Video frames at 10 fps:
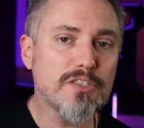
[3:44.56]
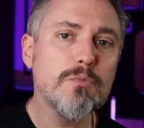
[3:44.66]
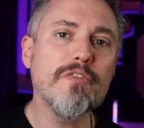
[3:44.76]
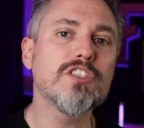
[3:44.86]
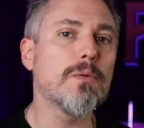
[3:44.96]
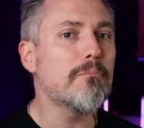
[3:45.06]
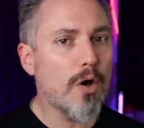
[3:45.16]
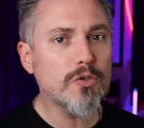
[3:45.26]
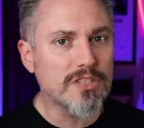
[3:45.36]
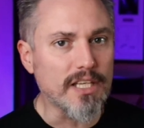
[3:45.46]
these movies are
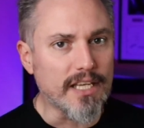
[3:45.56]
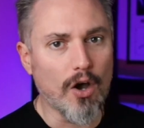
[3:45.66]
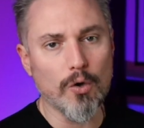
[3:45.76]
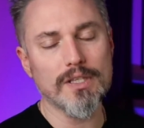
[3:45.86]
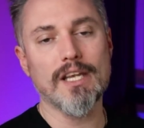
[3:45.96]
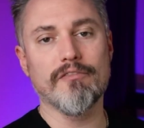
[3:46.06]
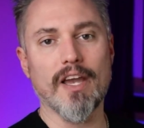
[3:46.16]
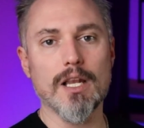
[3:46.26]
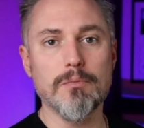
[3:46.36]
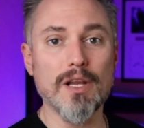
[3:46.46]
mostly only
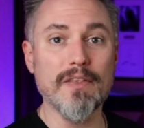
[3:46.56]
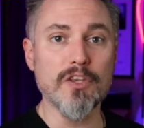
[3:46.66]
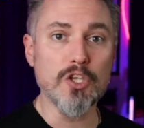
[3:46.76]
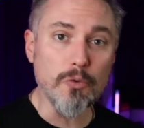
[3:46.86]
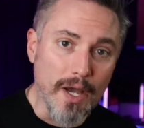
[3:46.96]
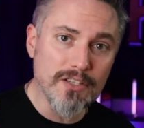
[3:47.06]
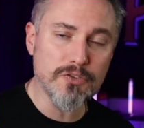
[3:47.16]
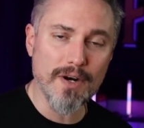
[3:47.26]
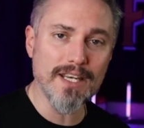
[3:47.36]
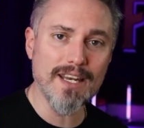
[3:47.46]
available in the U
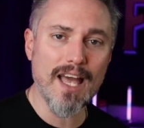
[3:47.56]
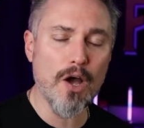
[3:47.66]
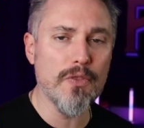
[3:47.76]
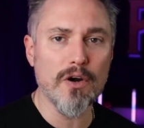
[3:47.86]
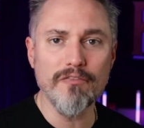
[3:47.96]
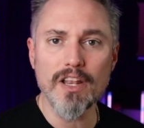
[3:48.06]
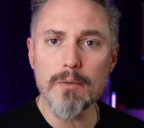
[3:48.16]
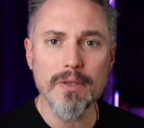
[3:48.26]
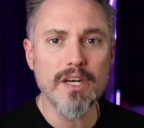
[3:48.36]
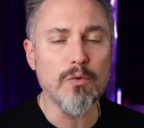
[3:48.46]
S right now. Their
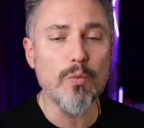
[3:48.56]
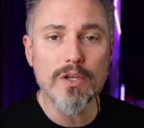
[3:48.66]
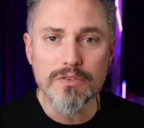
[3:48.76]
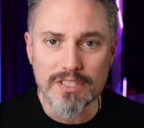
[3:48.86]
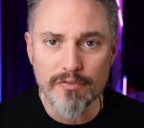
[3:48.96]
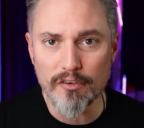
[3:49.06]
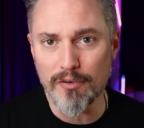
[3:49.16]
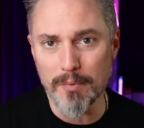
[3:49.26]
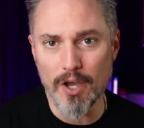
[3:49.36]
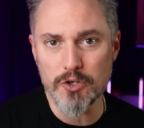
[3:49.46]
availability will differ
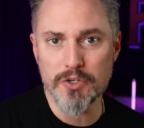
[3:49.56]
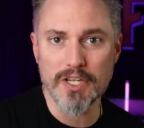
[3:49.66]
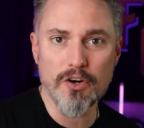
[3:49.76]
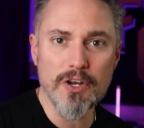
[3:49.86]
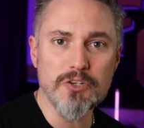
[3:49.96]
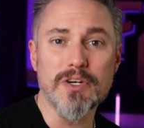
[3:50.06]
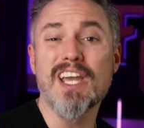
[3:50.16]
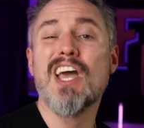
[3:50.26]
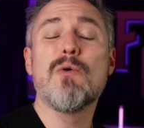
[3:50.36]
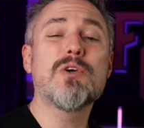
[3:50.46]
from country to country,
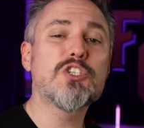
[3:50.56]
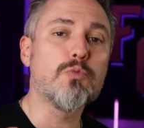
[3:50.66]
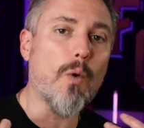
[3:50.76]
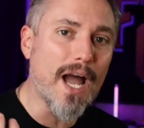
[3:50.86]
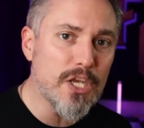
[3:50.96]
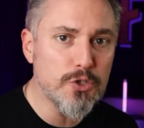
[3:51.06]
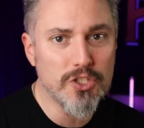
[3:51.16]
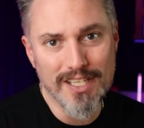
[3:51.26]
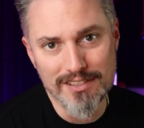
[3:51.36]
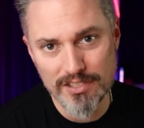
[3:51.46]
which is why you
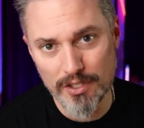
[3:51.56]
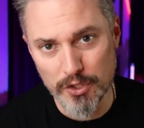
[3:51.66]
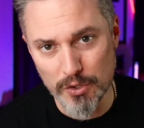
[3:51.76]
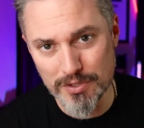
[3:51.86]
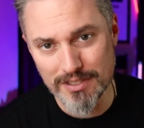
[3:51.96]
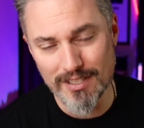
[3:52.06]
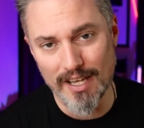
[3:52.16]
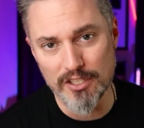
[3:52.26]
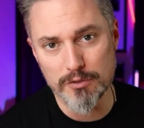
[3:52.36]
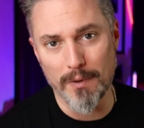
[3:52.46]
should consider using today's